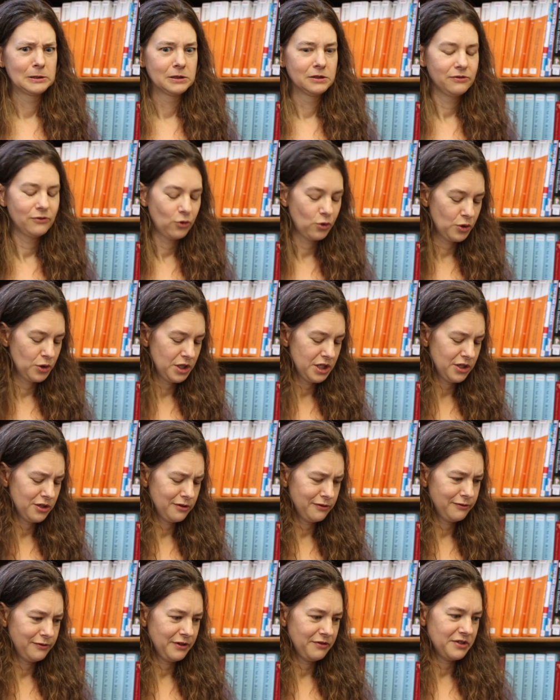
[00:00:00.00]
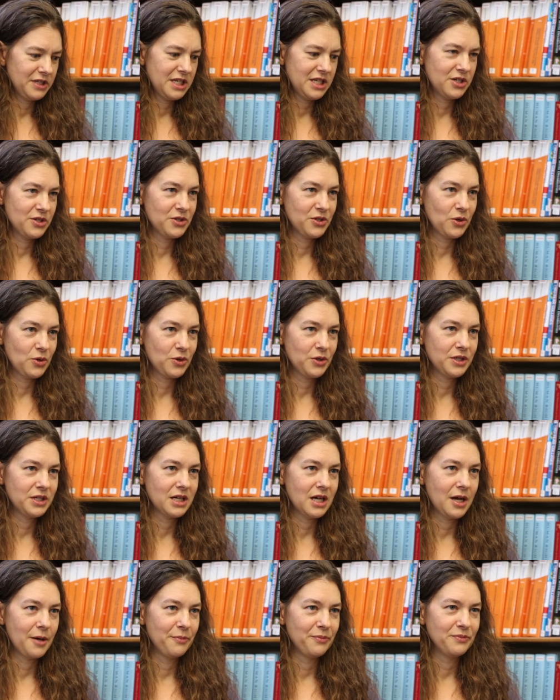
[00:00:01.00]
40 or 50 years old,
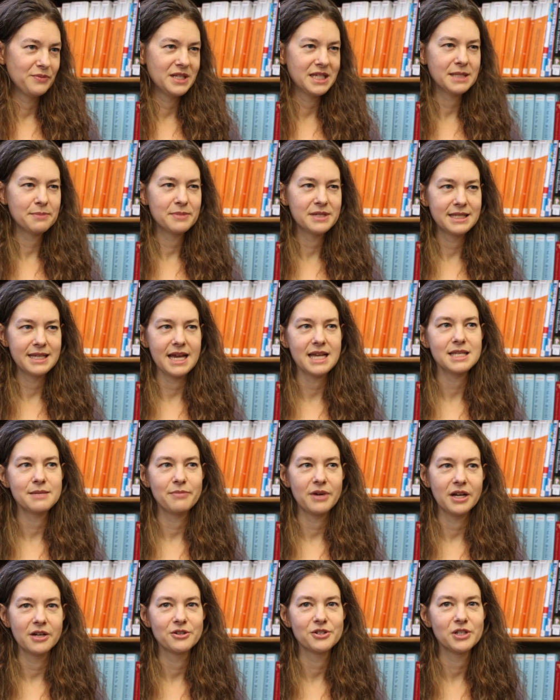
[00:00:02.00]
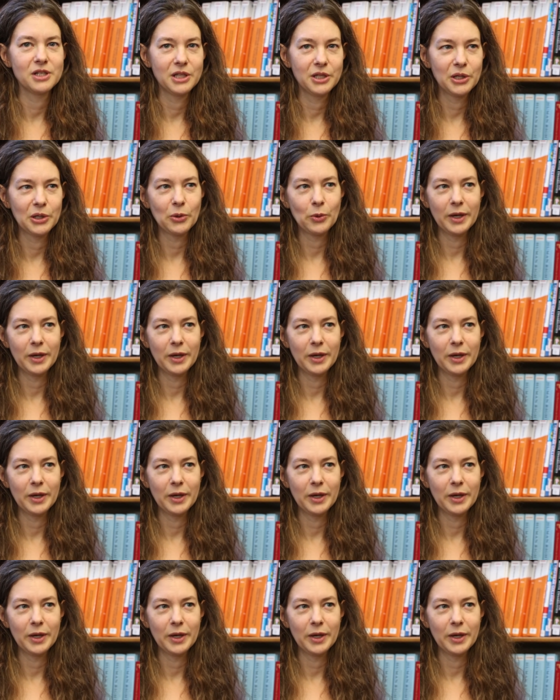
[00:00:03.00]
um, Dispossessed by Ursula Le